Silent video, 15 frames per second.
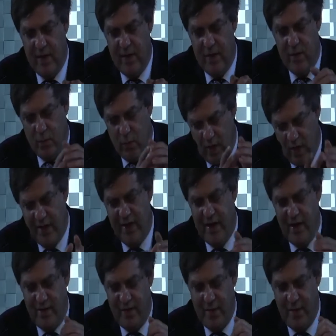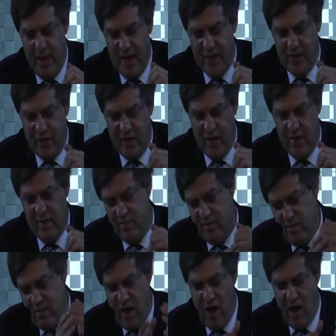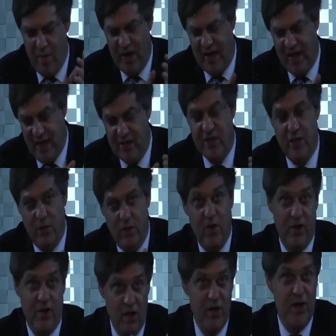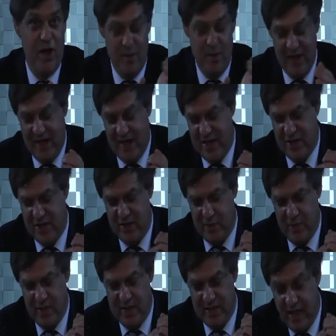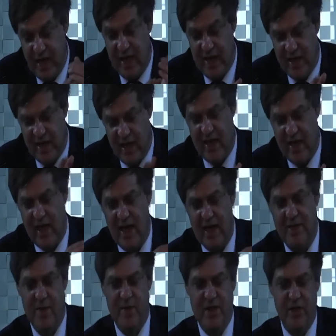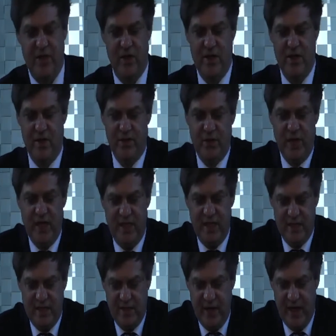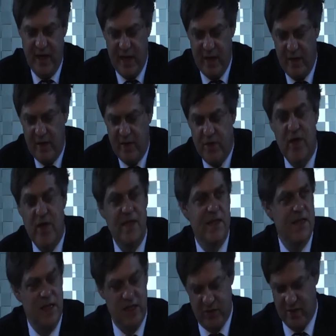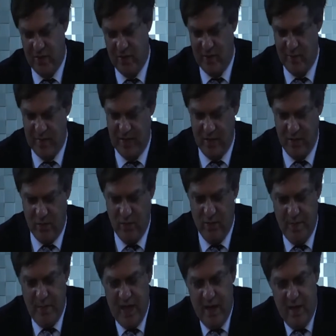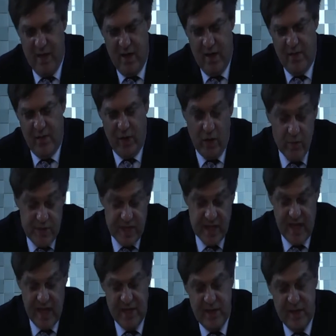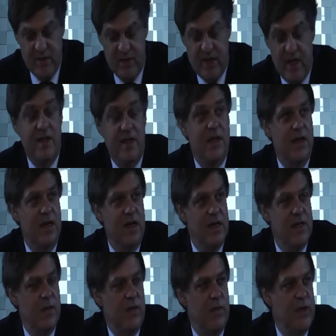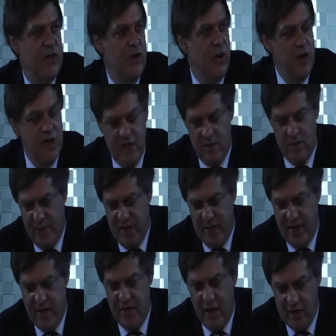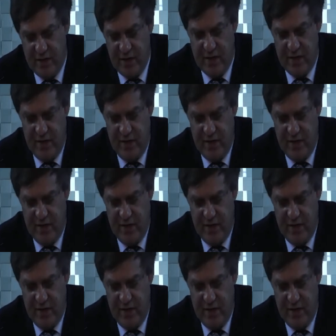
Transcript: one of the major obligation or non-obligations we see, and unlike the majority of treaties in the area of transnational criminal law, the Rome Statute does, at least to the majority opinion, not